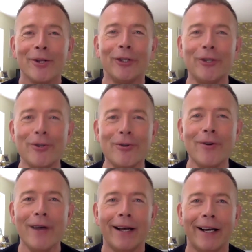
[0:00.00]

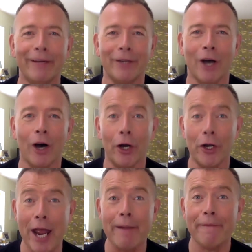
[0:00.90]
you have got a name